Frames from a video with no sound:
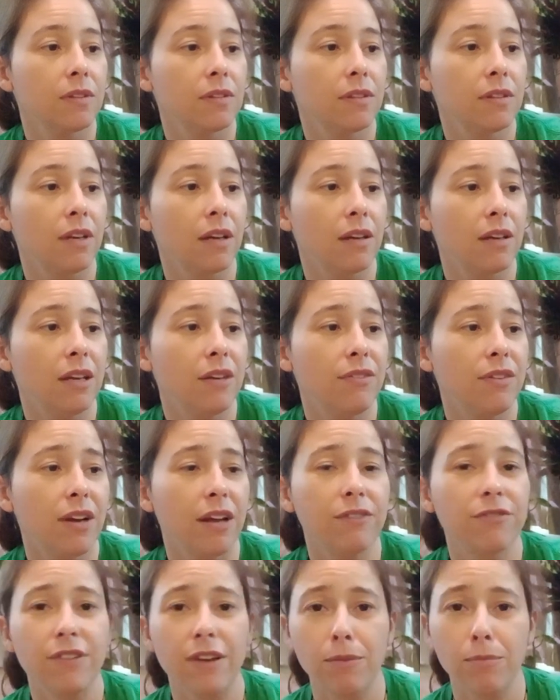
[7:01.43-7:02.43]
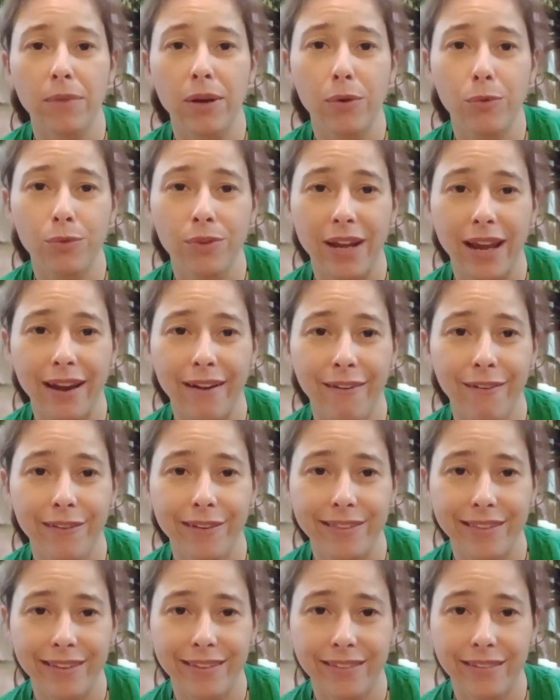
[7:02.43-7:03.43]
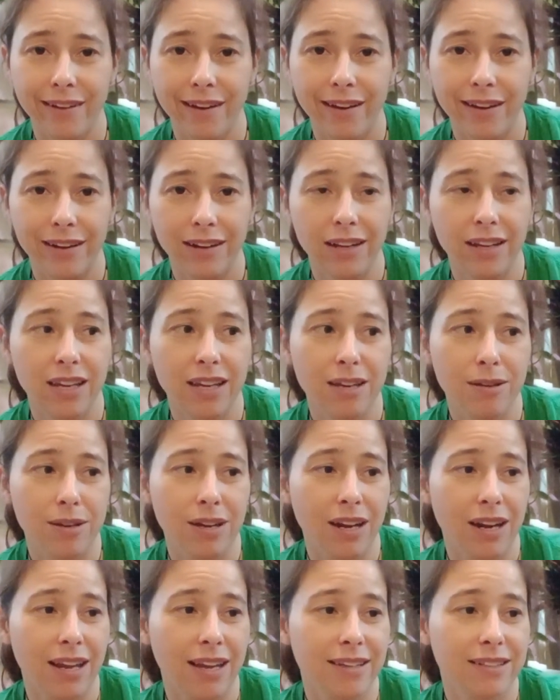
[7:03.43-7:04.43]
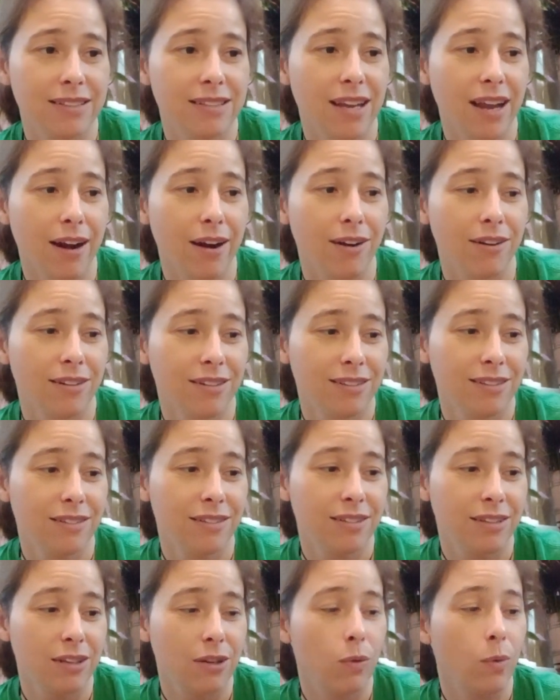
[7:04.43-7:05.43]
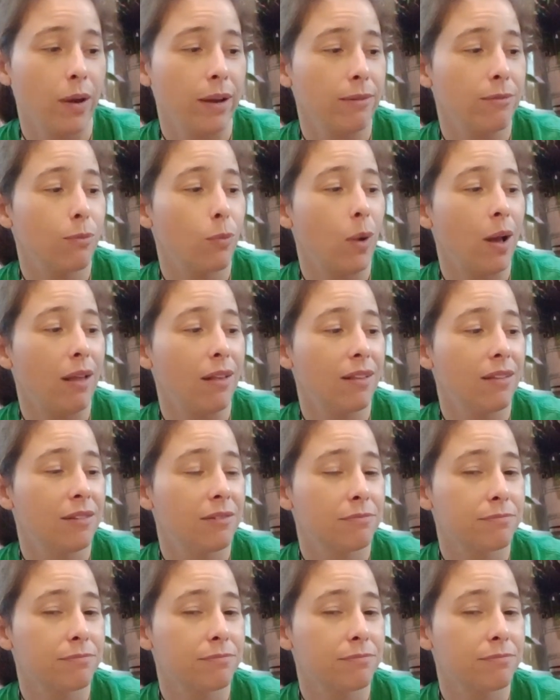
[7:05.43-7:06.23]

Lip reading: Yeah, even I found my own hair in this guy. Like, he collects hair quite well.